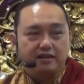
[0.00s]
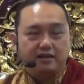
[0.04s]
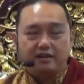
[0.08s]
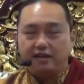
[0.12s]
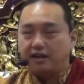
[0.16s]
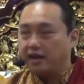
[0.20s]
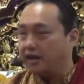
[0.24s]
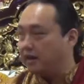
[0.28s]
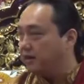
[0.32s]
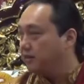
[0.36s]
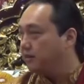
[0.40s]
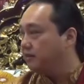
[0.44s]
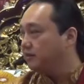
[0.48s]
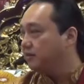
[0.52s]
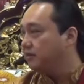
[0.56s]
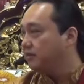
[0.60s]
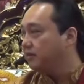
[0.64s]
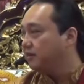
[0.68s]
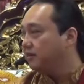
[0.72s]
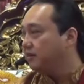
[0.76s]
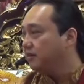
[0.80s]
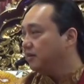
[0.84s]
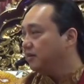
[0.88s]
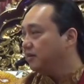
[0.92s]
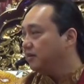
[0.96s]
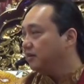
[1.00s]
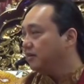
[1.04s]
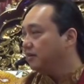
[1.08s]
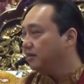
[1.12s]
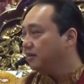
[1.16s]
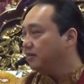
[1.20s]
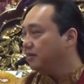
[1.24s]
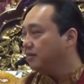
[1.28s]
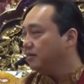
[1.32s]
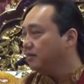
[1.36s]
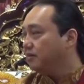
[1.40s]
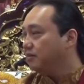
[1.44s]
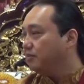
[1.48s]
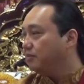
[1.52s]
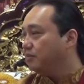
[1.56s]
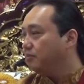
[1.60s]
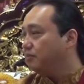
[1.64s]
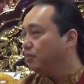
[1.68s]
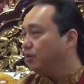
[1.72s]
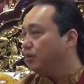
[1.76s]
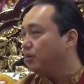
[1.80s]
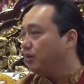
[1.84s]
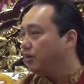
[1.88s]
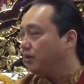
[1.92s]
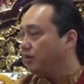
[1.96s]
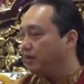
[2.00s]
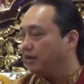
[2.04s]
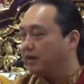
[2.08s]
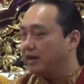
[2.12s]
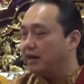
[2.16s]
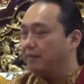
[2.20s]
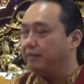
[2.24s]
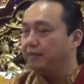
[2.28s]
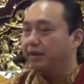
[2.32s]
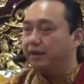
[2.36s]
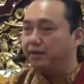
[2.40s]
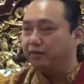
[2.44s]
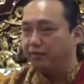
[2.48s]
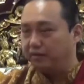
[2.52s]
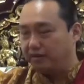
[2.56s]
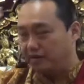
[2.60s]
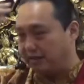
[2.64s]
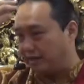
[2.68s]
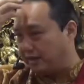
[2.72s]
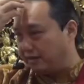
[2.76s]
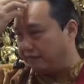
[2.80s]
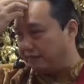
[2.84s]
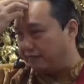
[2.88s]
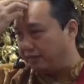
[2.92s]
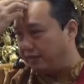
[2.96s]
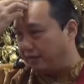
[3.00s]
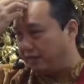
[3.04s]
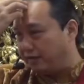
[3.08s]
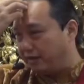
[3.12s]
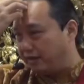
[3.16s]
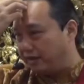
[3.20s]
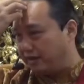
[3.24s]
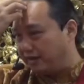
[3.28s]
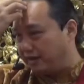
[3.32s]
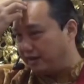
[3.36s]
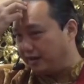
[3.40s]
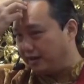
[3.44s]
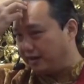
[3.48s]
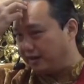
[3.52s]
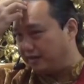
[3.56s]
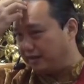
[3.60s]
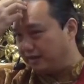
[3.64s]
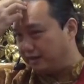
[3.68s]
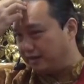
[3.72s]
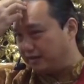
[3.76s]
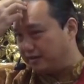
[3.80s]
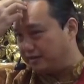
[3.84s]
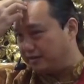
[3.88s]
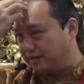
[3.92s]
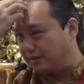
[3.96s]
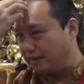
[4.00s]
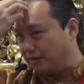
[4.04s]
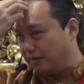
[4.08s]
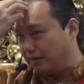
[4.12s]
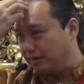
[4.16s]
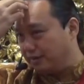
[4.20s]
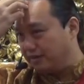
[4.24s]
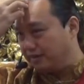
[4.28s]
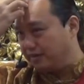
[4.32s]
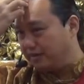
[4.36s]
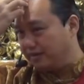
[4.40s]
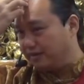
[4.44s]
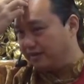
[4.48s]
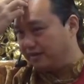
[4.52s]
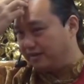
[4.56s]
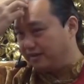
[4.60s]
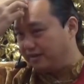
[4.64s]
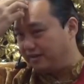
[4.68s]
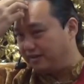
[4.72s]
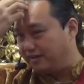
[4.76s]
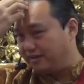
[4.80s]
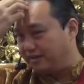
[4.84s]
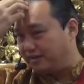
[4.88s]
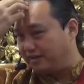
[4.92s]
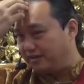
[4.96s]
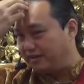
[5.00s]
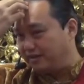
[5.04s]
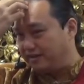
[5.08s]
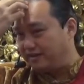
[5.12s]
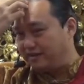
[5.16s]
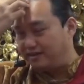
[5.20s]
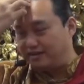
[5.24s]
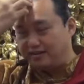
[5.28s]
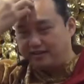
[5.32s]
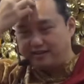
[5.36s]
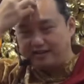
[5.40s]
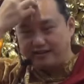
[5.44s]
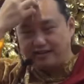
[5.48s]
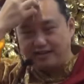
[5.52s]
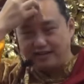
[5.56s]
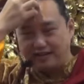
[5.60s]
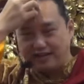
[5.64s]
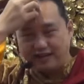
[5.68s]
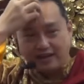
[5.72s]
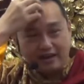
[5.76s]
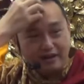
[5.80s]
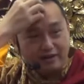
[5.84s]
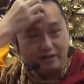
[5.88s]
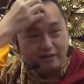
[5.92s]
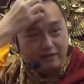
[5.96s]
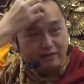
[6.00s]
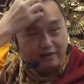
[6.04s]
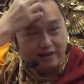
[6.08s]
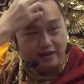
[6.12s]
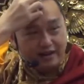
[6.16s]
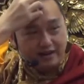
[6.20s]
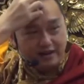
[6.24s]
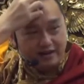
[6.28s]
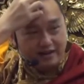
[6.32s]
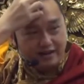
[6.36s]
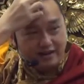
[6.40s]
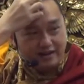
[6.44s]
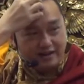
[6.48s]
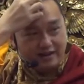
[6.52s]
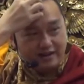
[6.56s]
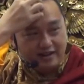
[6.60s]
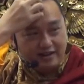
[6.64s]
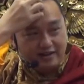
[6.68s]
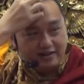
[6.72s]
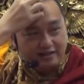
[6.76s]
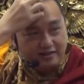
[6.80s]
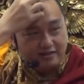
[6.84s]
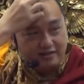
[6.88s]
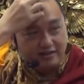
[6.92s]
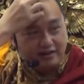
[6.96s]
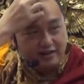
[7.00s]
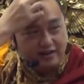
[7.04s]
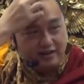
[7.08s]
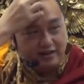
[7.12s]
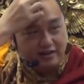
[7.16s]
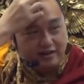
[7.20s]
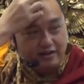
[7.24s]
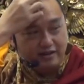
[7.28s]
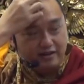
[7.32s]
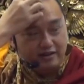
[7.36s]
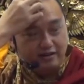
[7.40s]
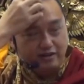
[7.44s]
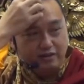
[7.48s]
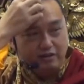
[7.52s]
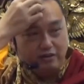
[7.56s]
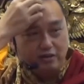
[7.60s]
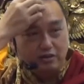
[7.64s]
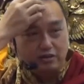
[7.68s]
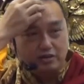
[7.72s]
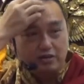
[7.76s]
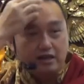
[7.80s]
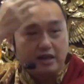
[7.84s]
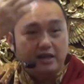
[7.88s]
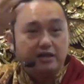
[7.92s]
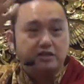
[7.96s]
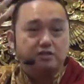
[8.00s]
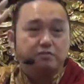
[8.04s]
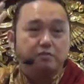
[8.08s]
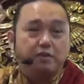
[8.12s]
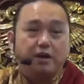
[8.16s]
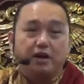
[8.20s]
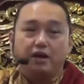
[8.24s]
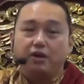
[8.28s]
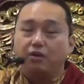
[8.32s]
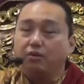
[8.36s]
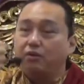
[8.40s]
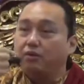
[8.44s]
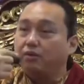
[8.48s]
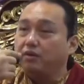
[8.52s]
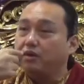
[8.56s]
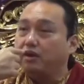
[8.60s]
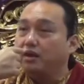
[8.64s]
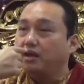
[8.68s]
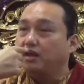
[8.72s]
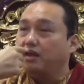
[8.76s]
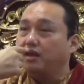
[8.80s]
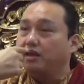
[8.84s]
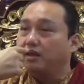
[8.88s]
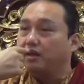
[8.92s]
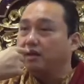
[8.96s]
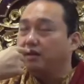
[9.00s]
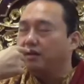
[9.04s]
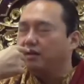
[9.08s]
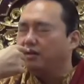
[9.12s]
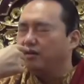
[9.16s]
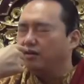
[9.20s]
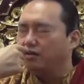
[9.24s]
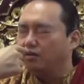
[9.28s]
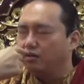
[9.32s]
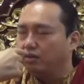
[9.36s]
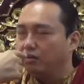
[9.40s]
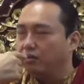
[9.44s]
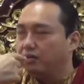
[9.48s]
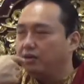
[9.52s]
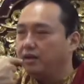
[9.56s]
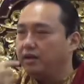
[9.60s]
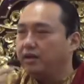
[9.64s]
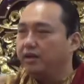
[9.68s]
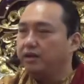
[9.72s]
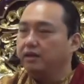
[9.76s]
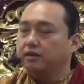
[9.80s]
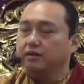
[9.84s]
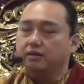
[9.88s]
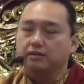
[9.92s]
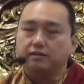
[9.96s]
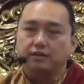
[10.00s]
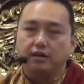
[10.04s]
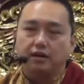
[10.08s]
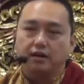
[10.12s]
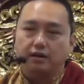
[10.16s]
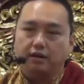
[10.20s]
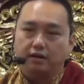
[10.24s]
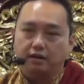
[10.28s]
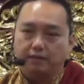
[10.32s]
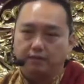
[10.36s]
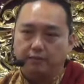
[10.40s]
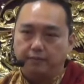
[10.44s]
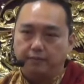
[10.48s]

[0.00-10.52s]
Can? Put lemon on the forehead, can it taste sour? Cannot, right? Right? The taste bud only in the tongue.